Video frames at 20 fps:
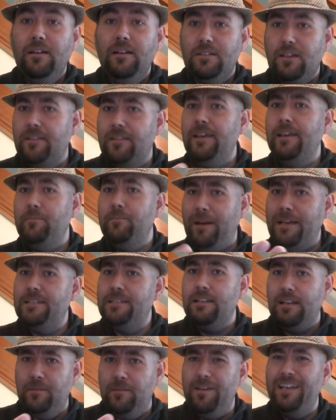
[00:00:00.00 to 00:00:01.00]
I think
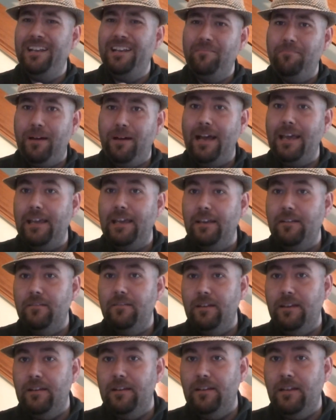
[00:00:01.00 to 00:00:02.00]
basically being in pain,
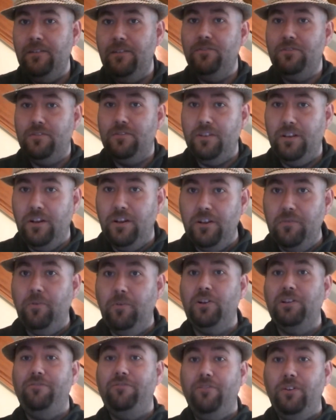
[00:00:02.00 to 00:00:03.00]
it leaves, you know, your
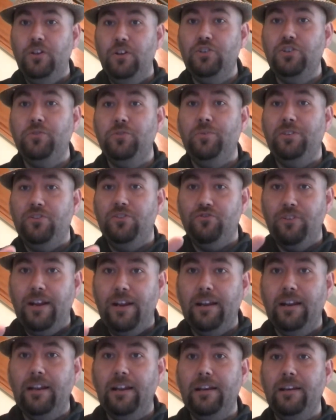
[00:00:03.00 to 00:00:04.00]
body floods you with
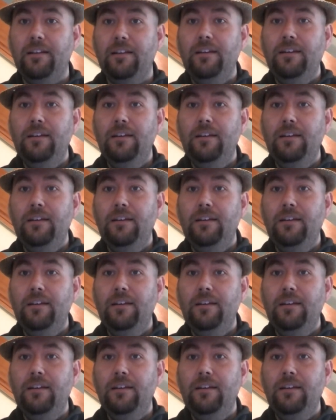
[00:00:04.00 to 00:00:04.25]
adrenaline,